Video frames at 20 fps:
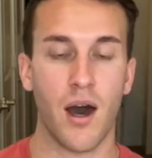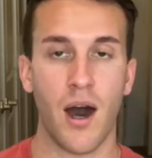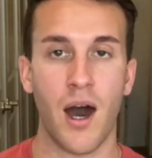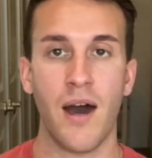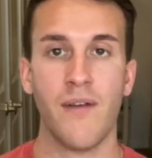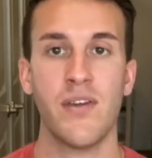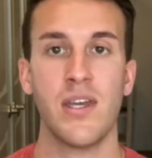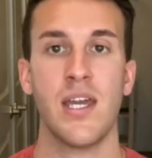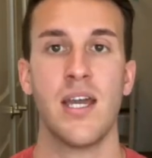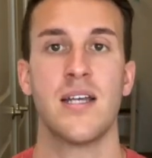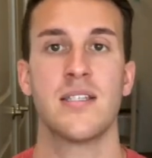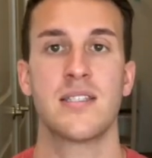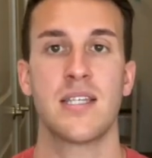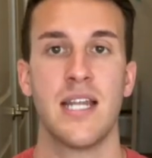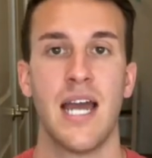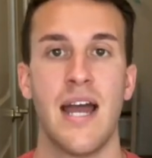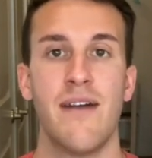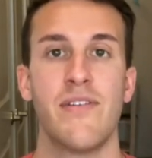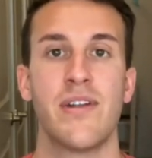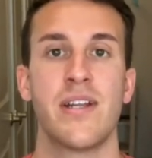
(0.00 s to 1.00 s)
obvious
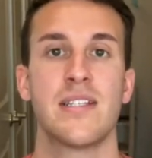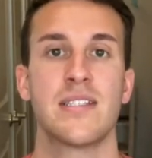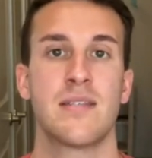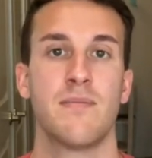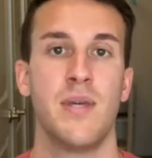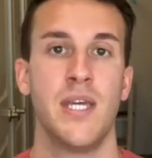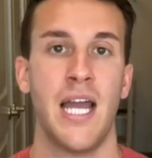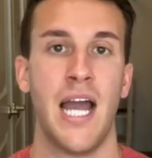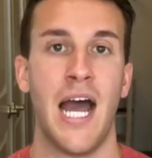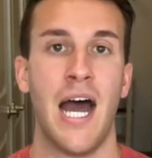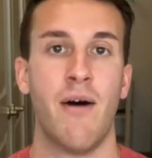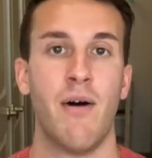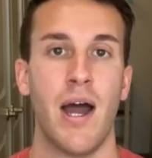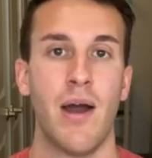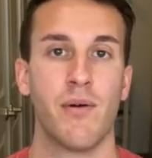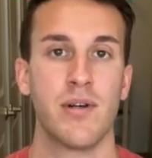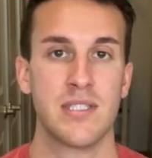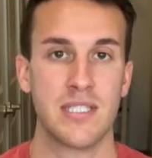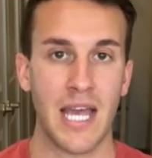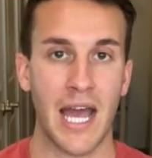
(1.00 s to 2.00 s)
and evident to me how I was